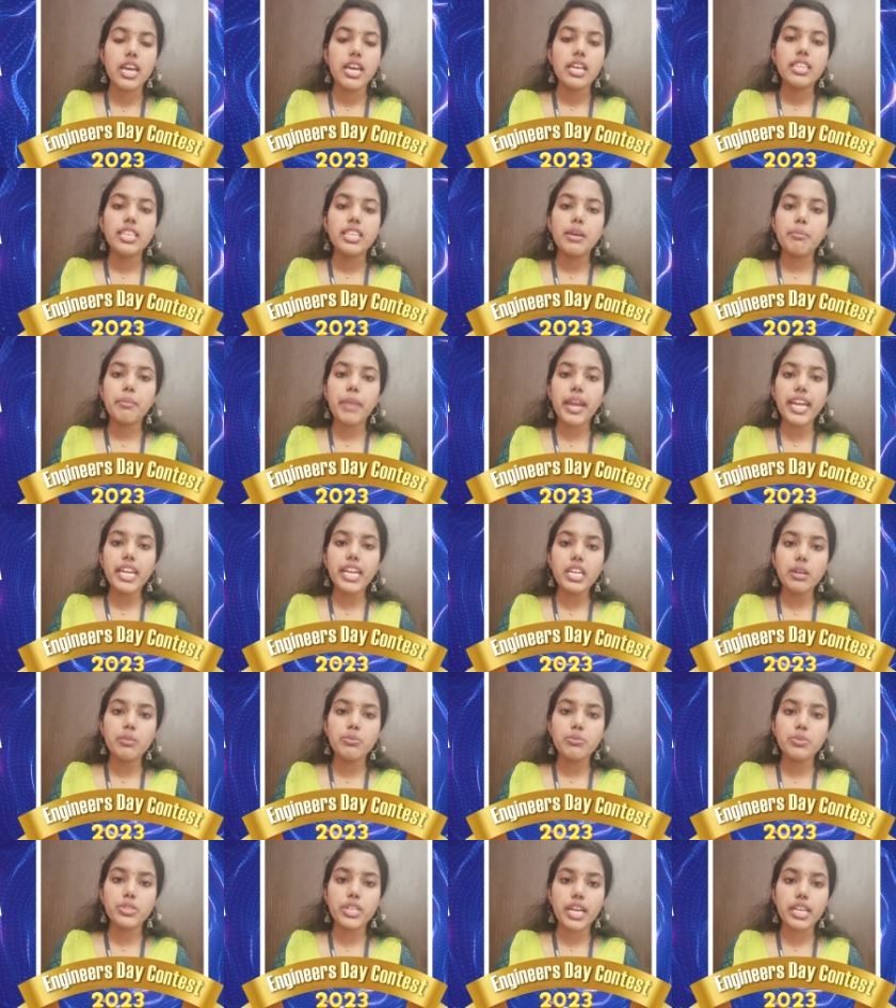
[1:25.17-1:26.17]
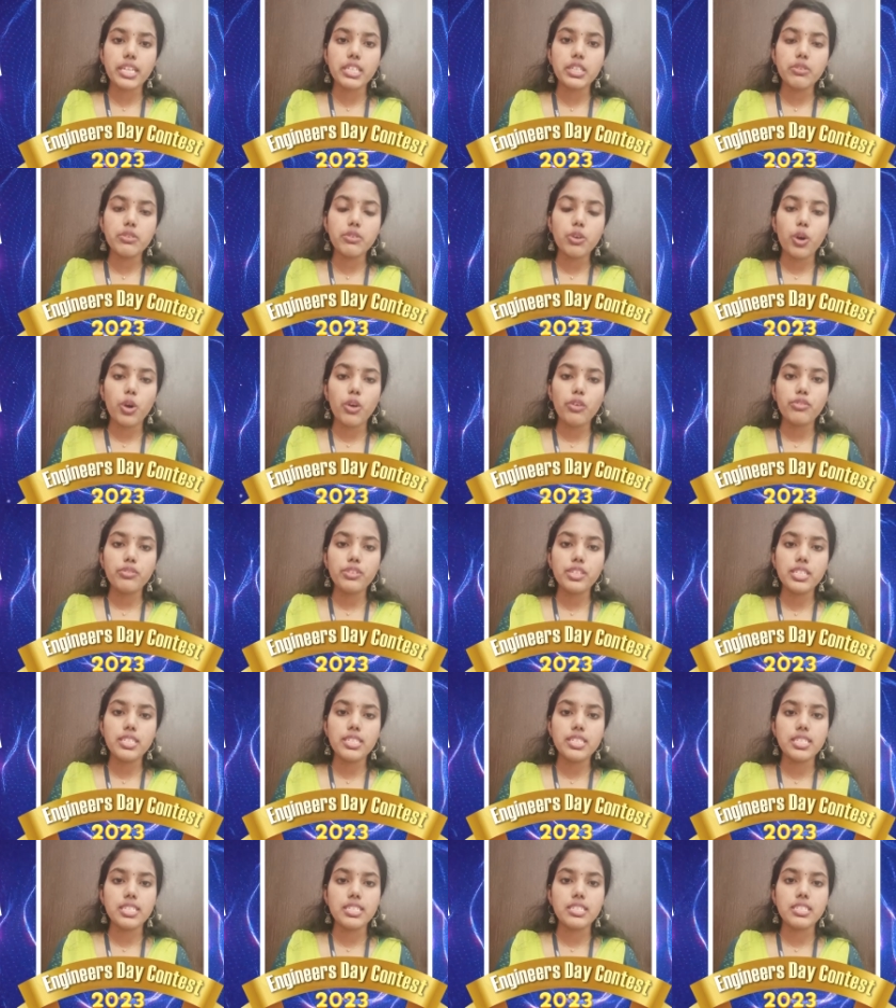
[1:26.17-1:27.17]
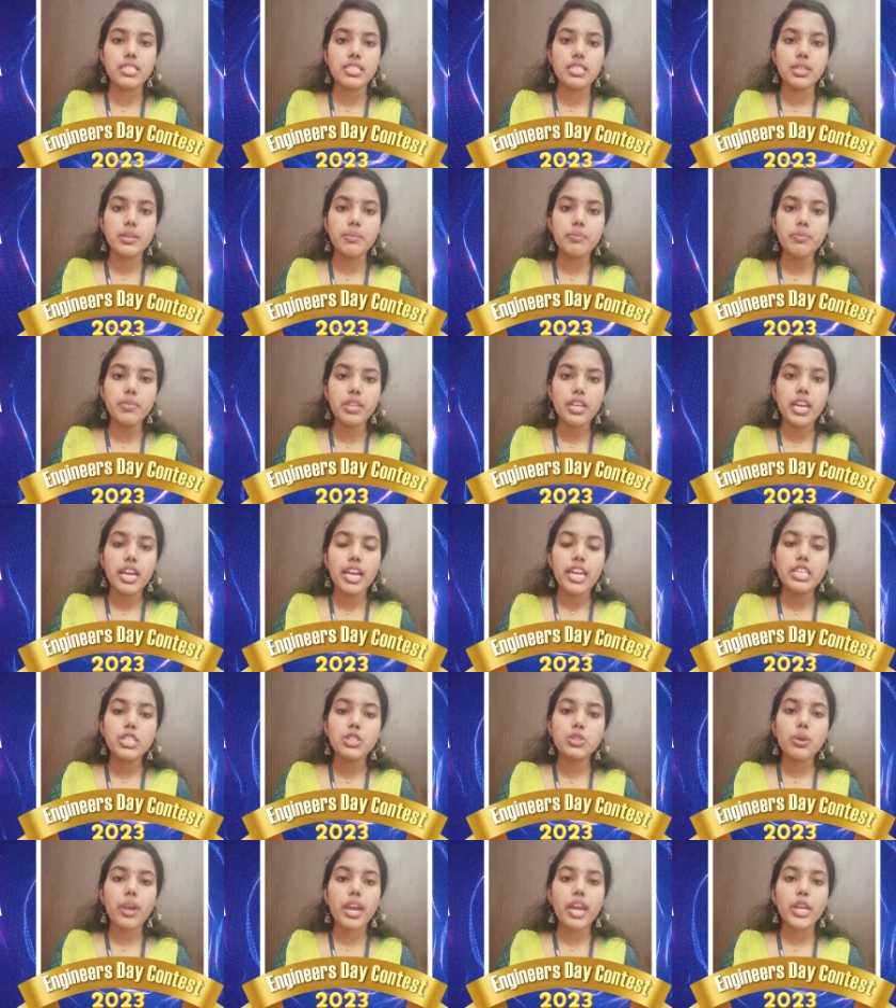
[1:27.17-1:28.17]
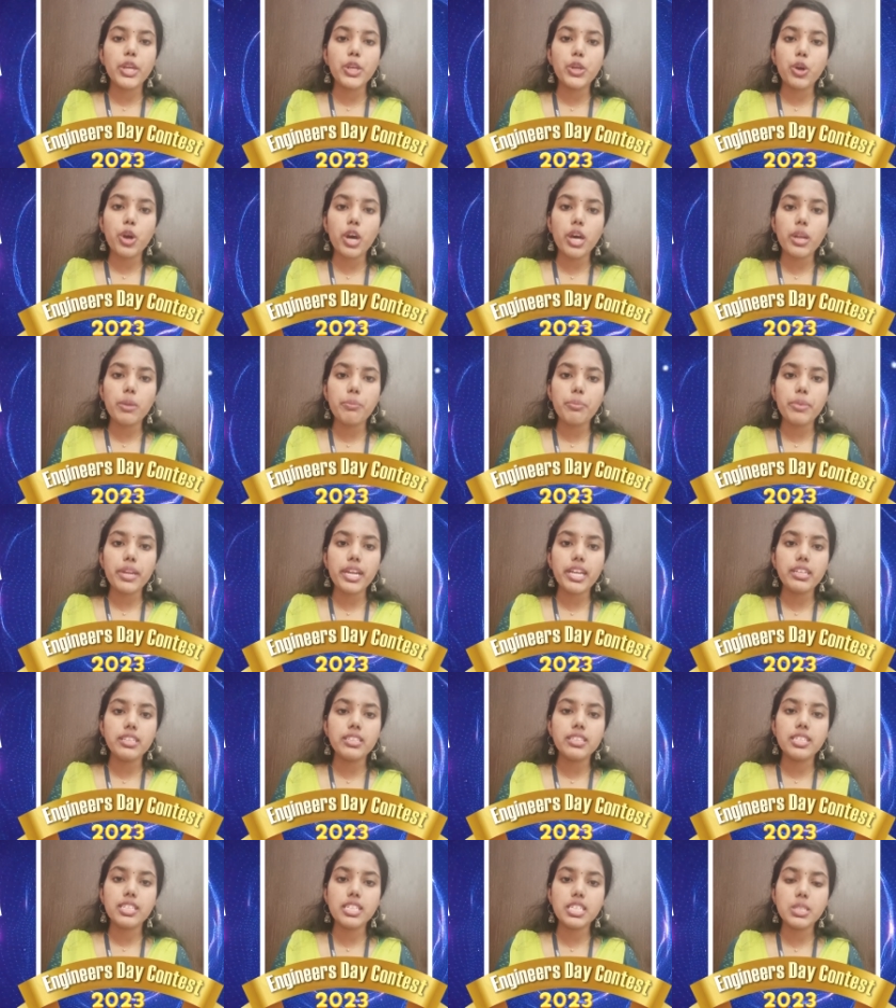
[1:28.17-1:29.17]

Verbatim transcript: The main objective of this system is to incorporate this